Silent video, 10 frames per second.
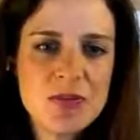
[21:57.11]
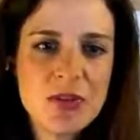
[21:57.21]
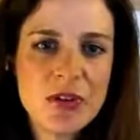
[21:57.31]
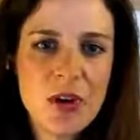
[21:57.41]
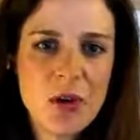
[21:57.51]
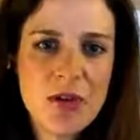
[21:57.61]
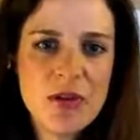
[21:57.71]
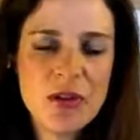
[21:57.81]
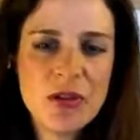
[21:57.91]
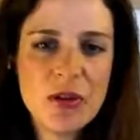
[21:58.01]
So if
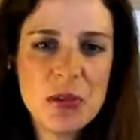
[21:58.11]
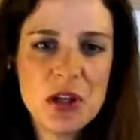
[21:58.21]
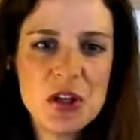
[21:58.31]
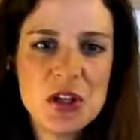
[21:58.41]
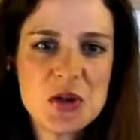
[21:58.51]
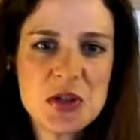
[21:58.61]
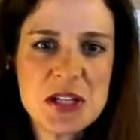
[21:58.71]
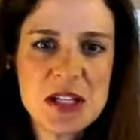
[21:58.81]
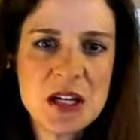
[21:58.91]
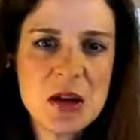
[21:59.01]
this is something you're
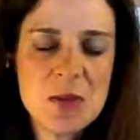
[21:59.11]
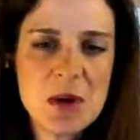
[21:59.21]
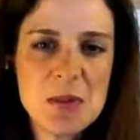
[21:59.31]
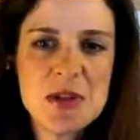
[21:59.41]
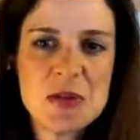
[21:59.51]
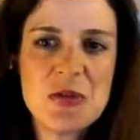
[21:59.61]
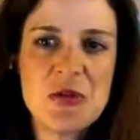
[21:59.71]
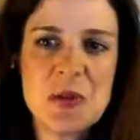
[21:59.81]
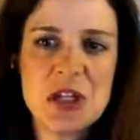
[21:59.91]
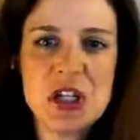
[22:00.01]
interested in, I'm going to put some
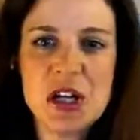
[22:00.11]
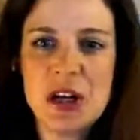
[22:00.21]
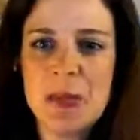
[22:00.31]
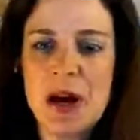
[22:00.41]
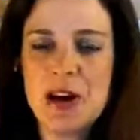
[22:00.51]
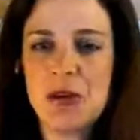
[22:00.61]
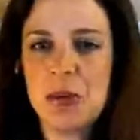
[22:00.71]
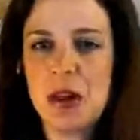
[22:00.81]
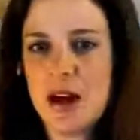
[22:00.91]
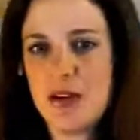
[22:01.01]
information here about how to
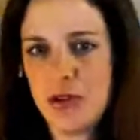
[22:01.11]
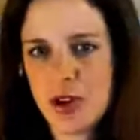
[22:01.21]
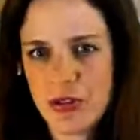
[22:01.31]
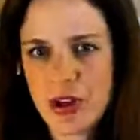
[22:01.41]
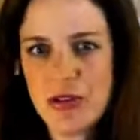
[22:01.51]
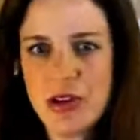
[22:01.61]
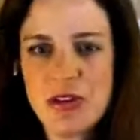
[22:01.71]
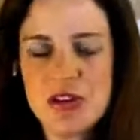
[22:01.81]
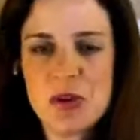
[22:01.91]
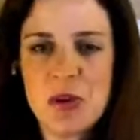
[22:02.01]
apply for a discovery
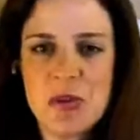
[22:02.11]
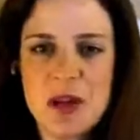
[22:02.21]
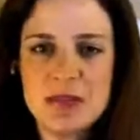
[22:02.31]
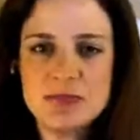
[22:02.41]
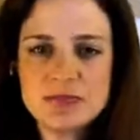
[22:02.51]
session with me.